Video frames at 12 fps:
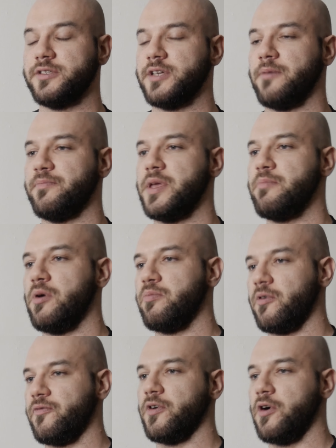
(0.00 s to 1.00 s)
Some people
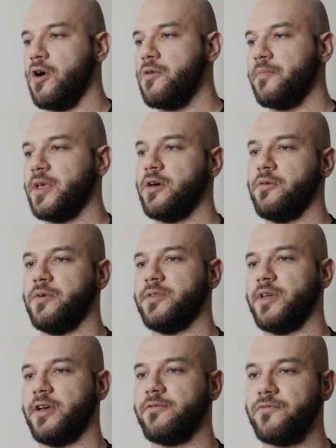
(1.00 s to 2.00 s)
prefer oatmeal
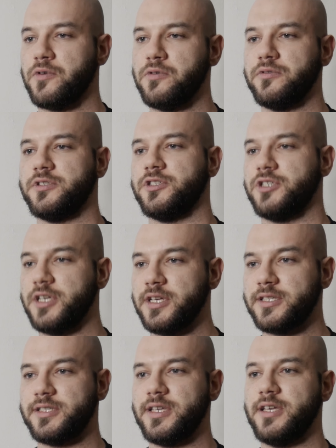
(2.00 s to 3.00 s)
with like fruits,
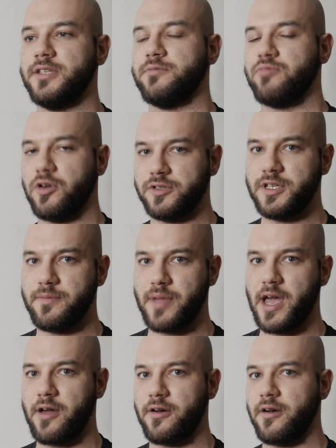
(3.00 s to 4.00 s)
chia seeds, protein
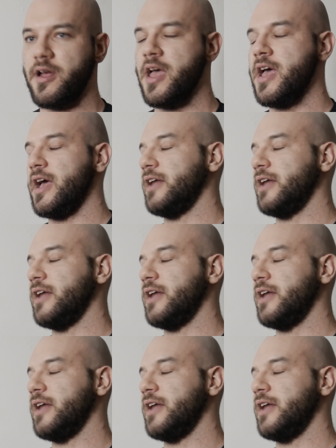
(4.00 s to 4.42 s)
powder,